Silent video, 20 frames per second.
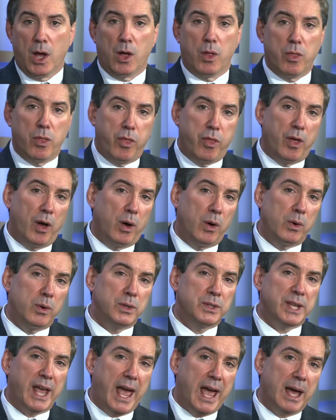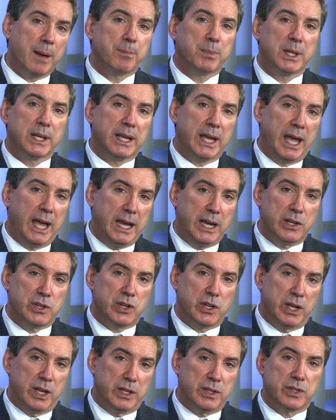those
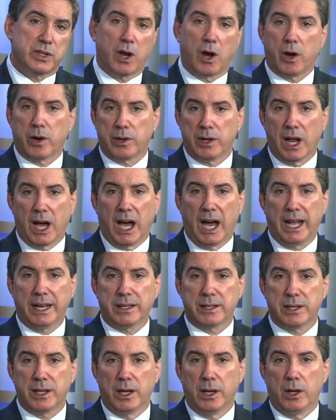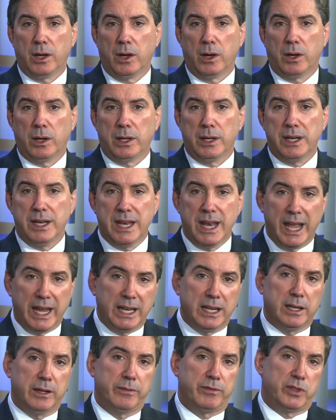applications are not
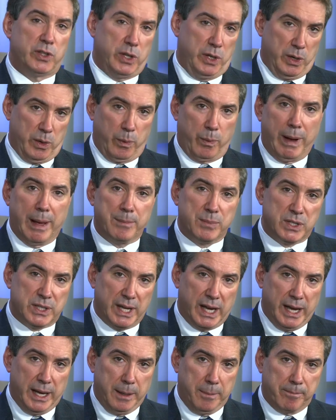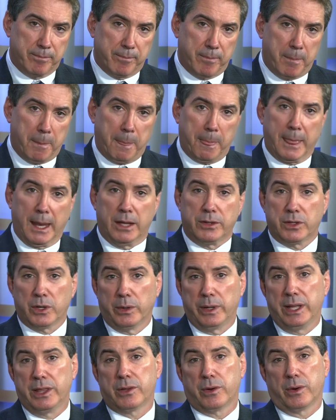native to your website. They're
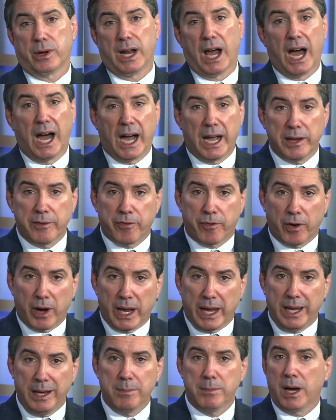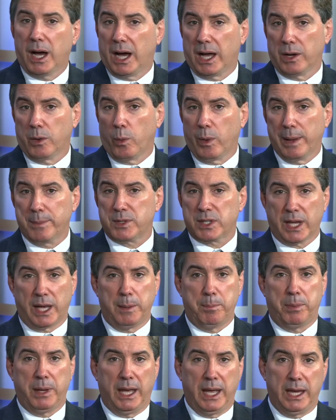either an iframe on a
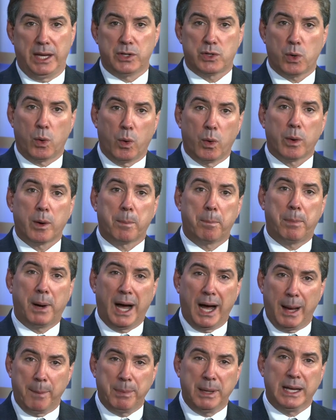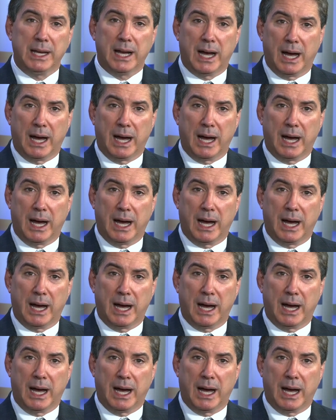website page or popping